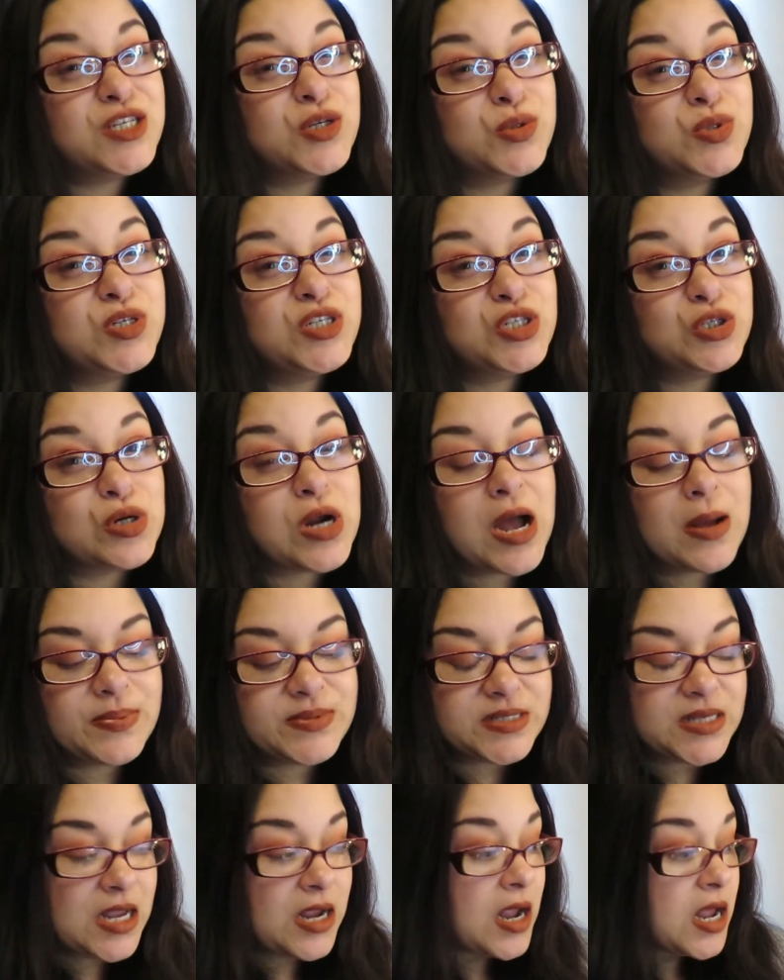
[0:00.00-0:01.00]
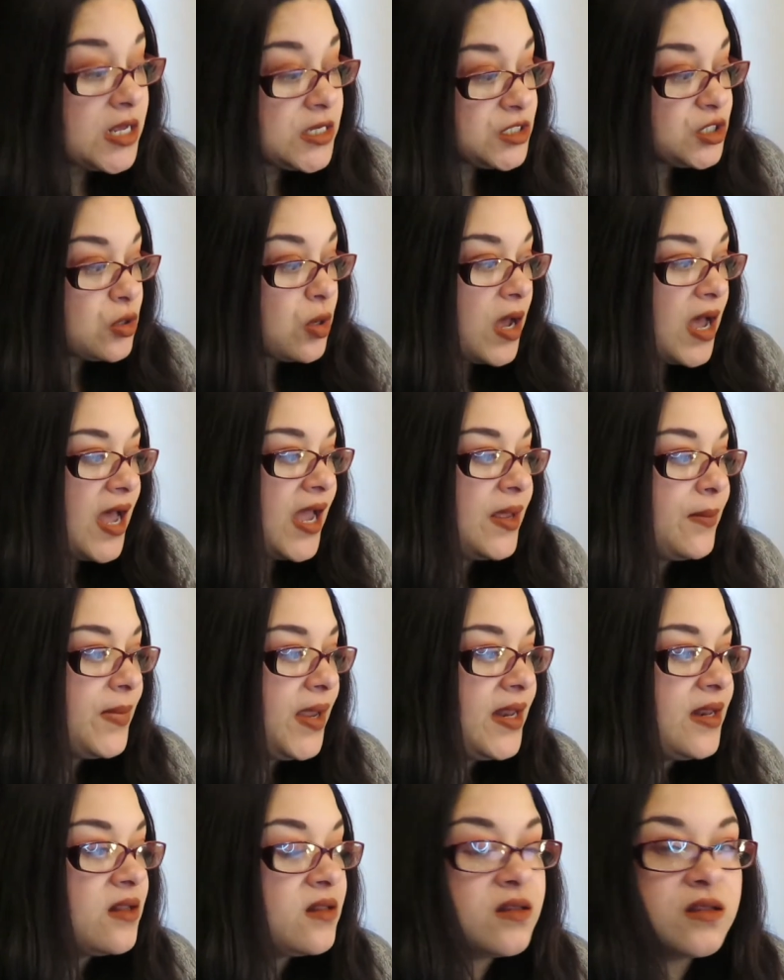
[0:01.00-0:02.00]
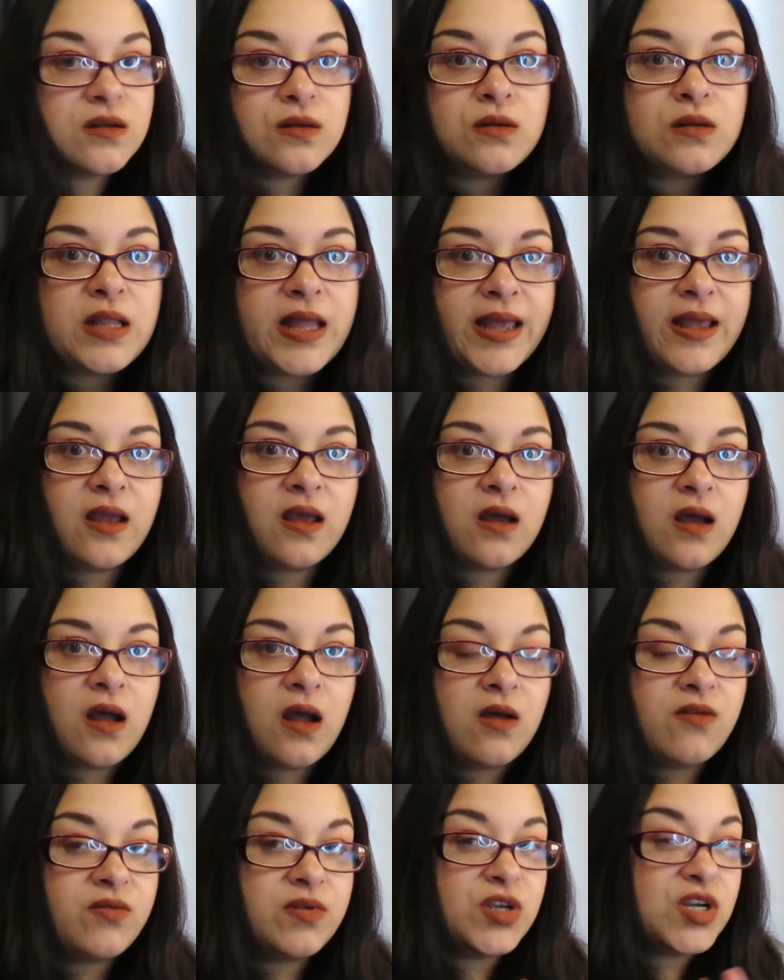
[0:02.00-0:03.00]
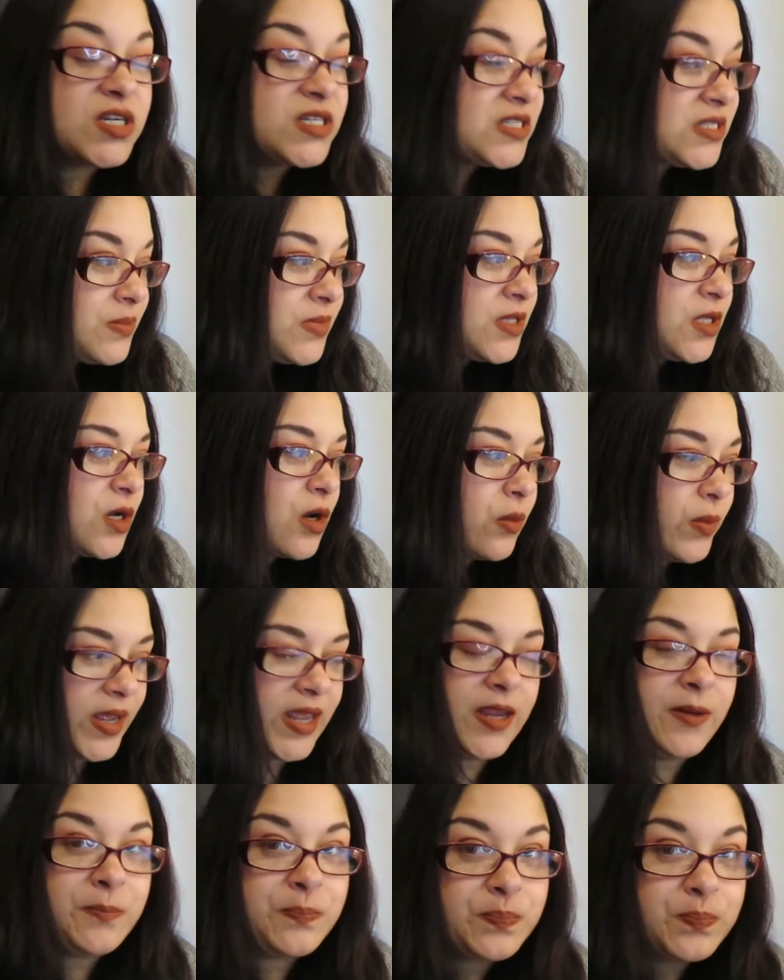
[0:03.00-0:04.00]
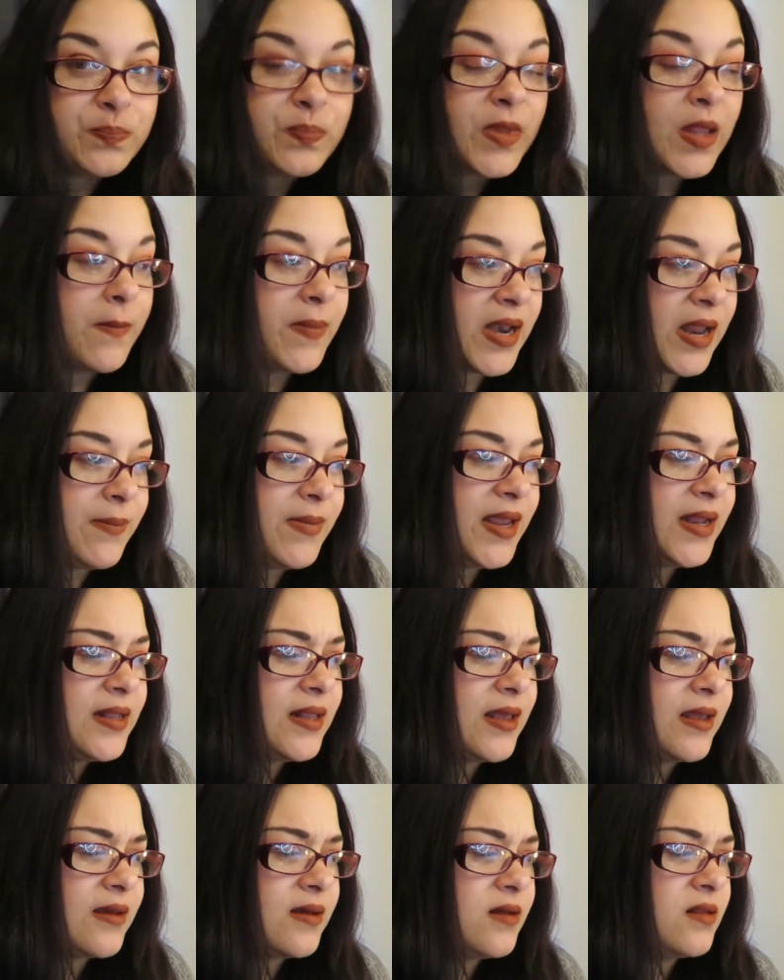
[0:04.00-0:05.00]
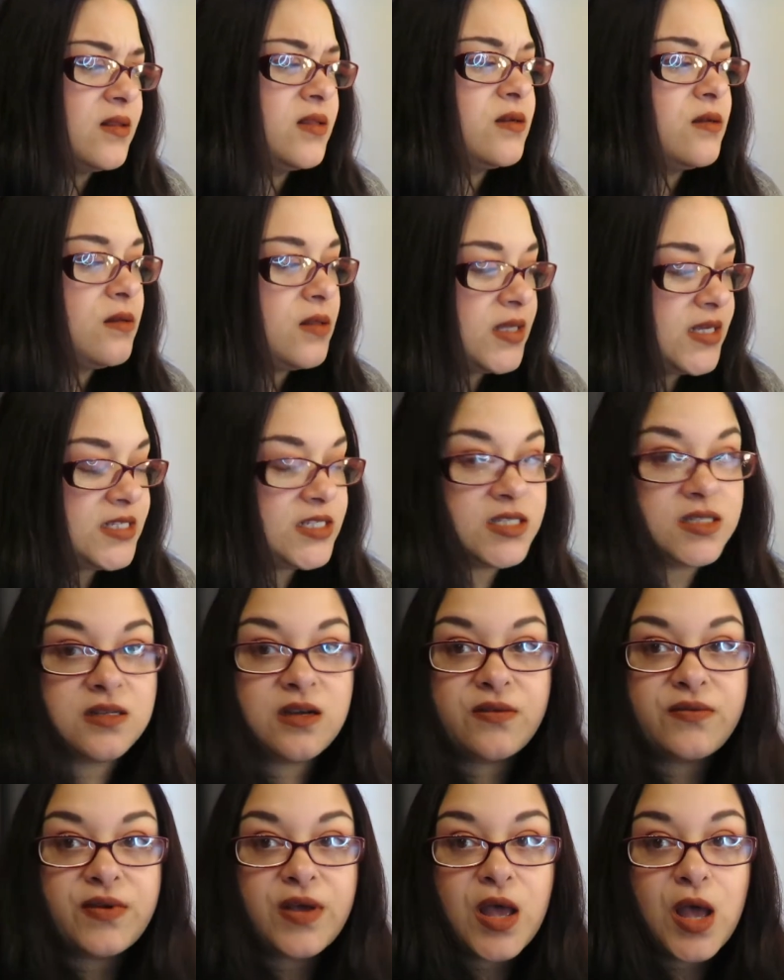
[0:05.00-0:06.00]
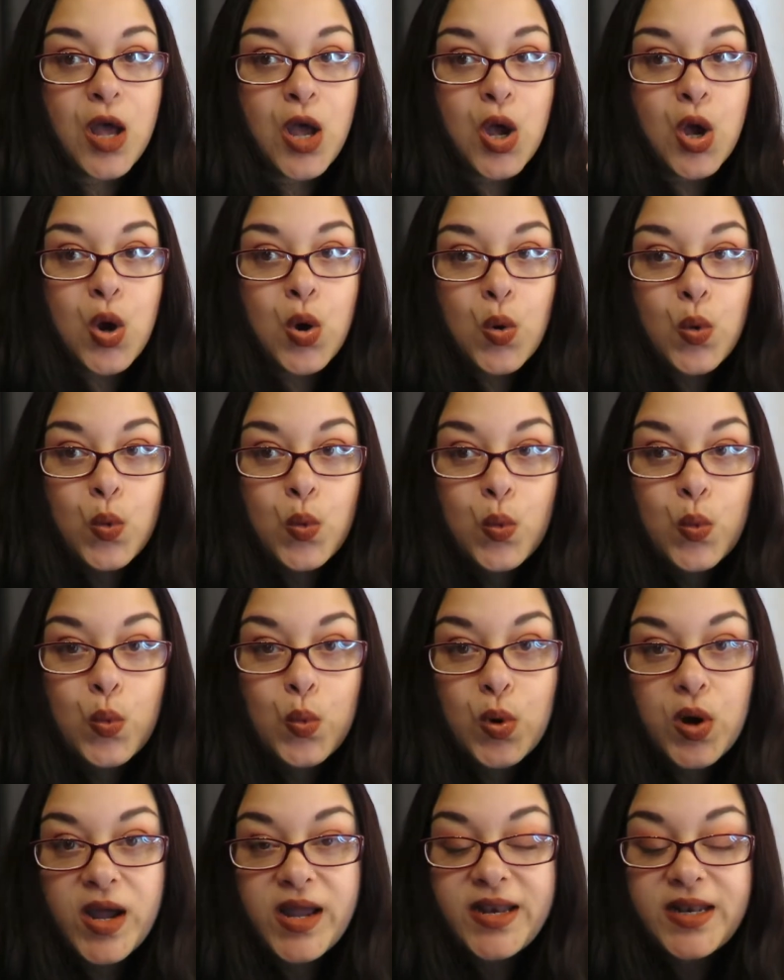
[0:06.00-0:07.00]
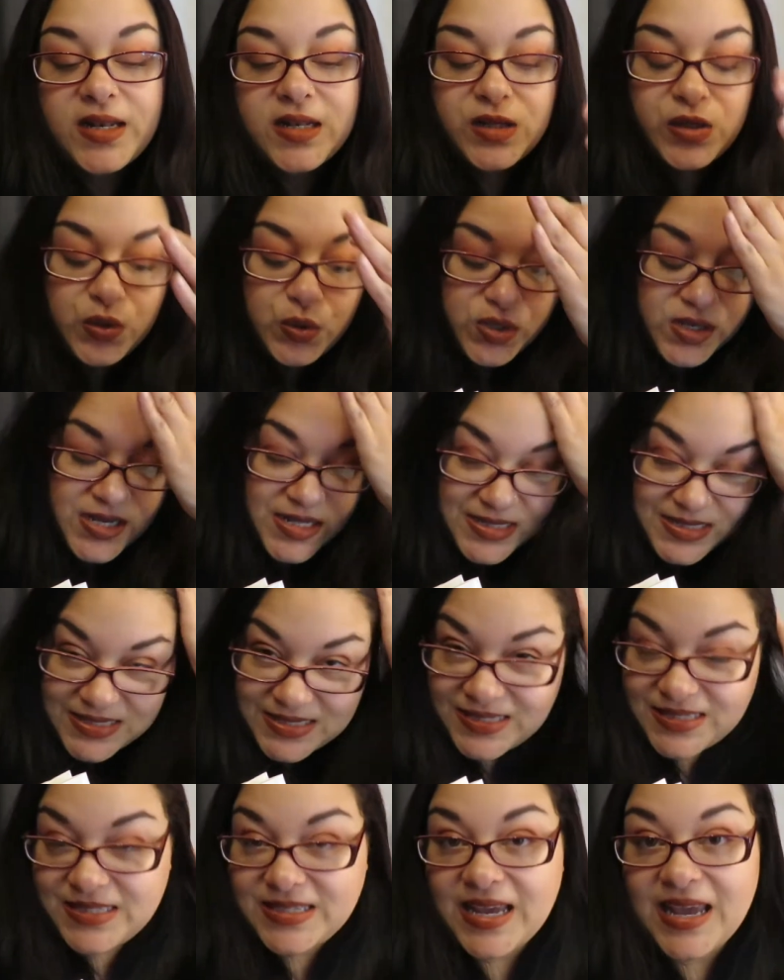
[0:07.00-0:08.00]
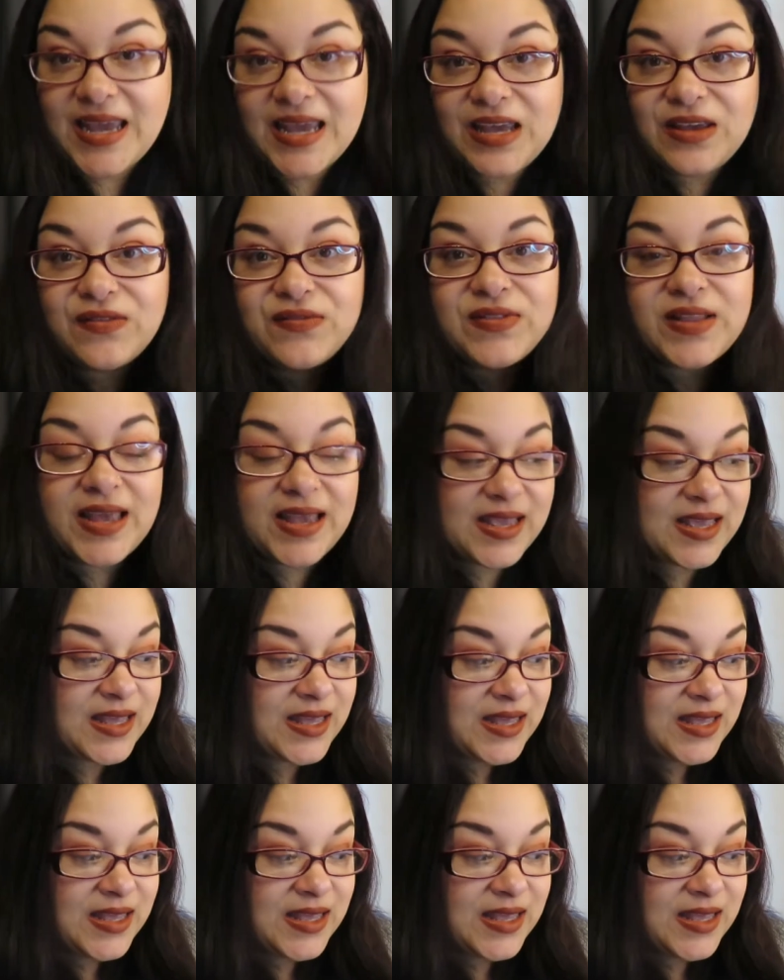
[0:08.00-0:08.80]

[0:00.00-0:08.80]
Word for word: till we dropped. So I made a little like, uh, you're gonna see me look away, but I made like a little list of what you can save, like